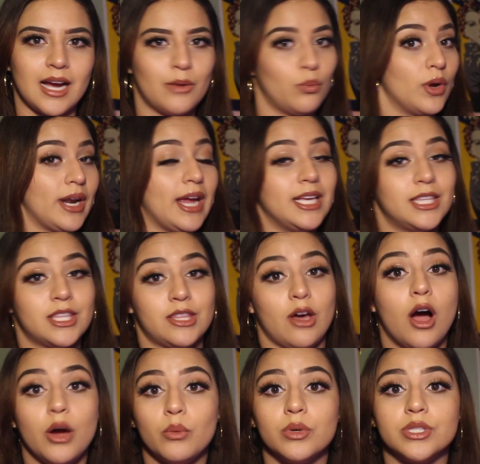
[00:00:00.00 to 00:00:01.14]
what I
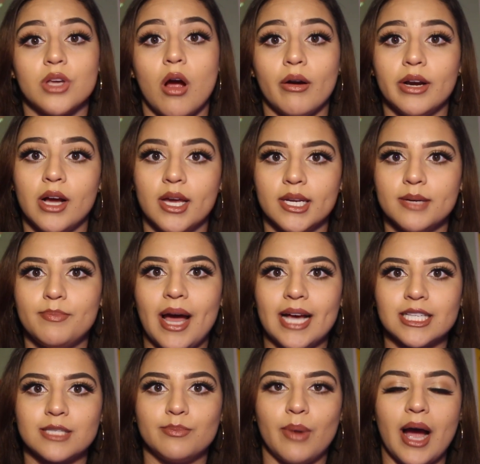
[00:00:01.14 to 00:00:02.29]
thought was Ariana
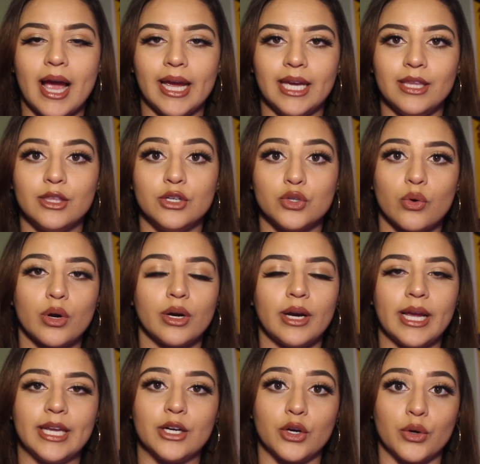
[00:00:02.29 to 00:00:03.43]
pass by the door
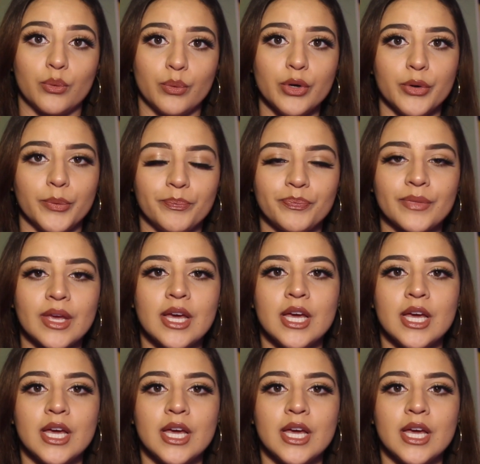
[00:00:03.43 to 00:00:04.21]
in her room.